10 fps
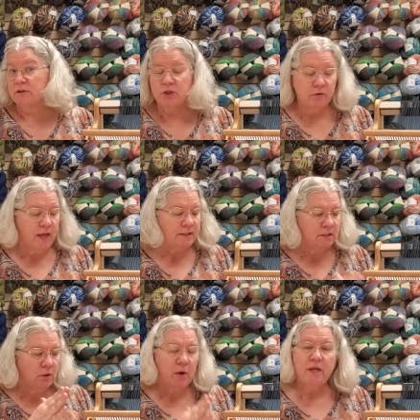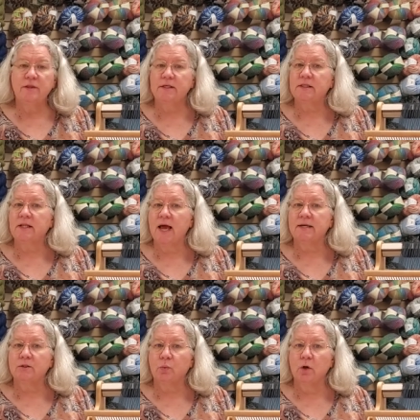So that's the way this
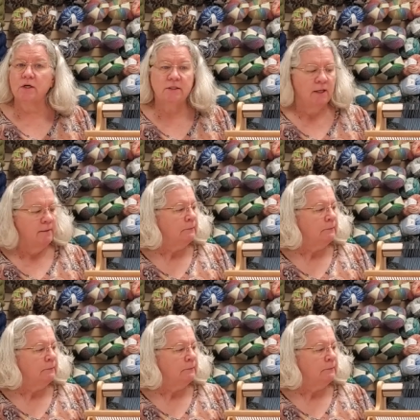class works.